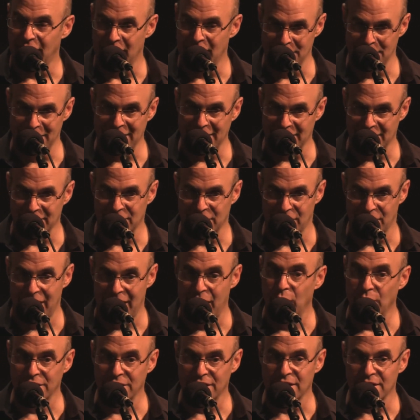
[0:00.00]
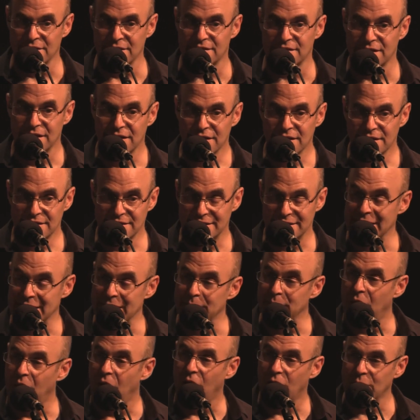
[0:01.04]
I make their outings
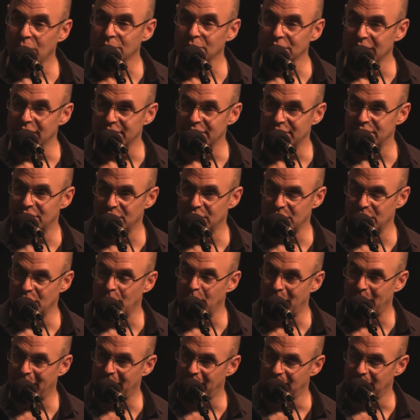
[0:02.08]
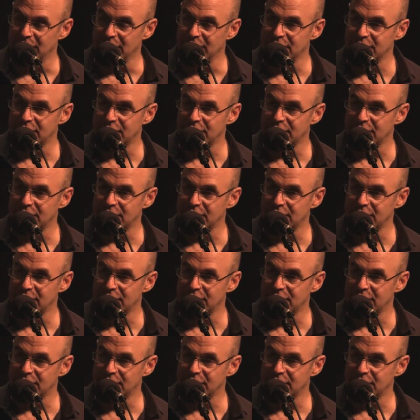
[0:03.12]
seem harmless to their parents.